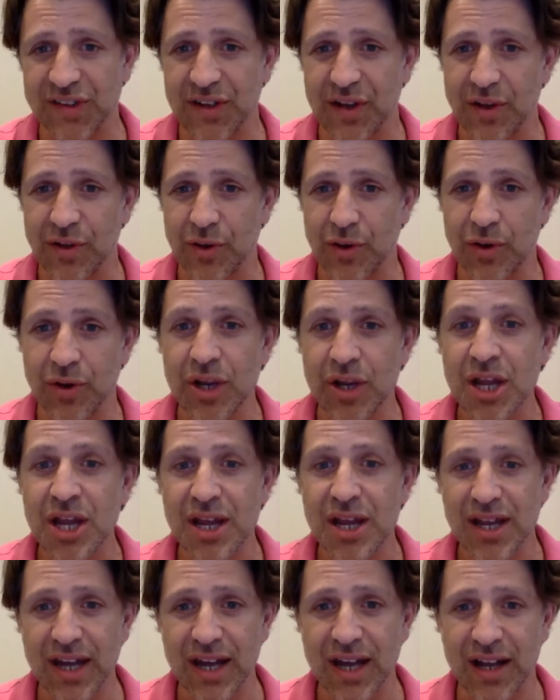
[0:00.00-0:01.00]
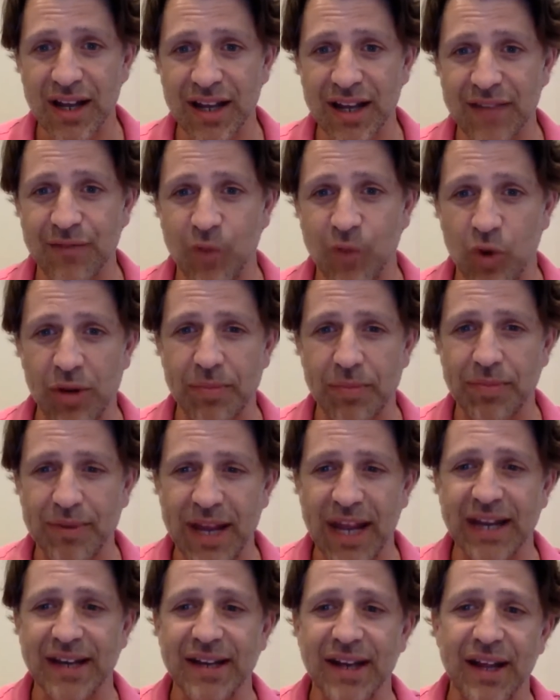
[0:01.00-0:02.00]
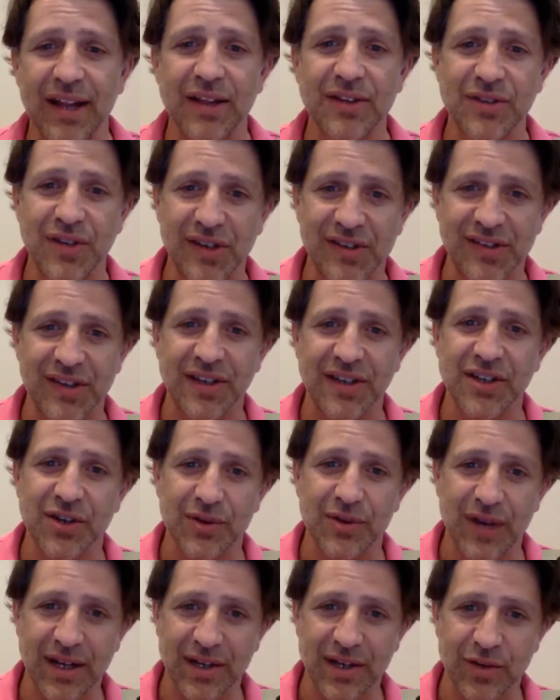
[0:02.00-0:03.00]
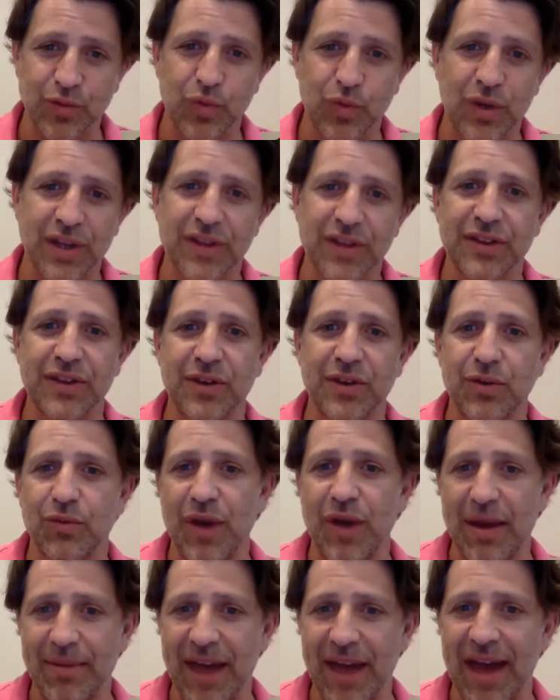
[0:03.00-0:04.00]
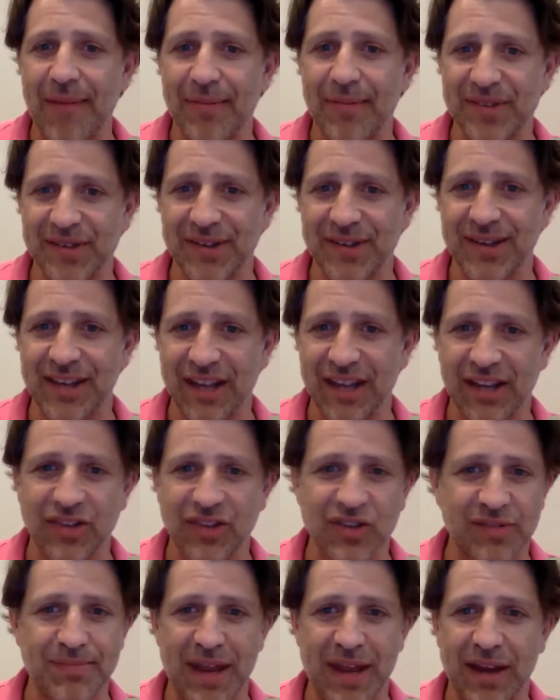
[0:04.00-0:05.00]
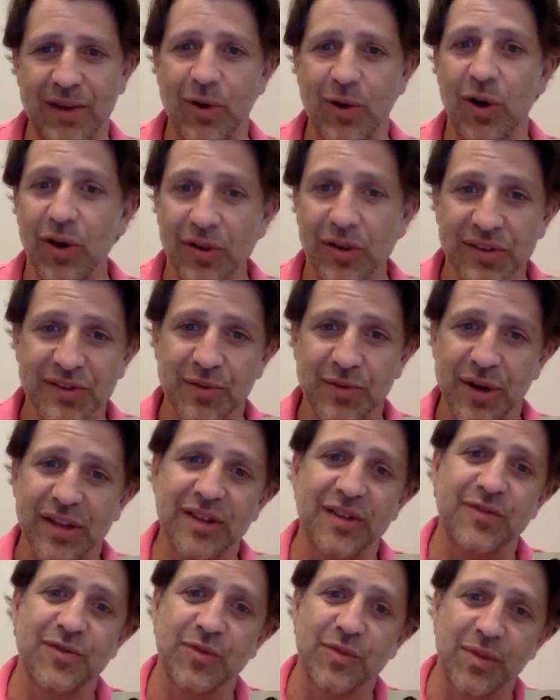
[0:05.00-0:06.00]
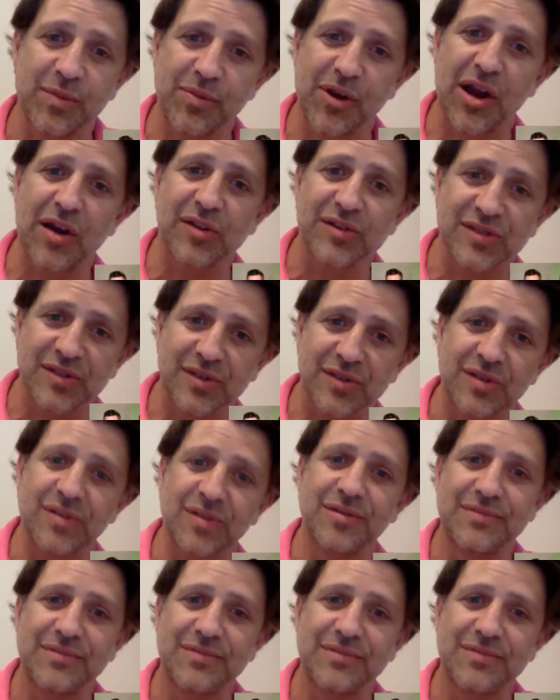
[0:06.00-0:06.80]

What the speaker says: and other kind of VoIP technologies integrated with the web app so that they can just make calls directly from the browser.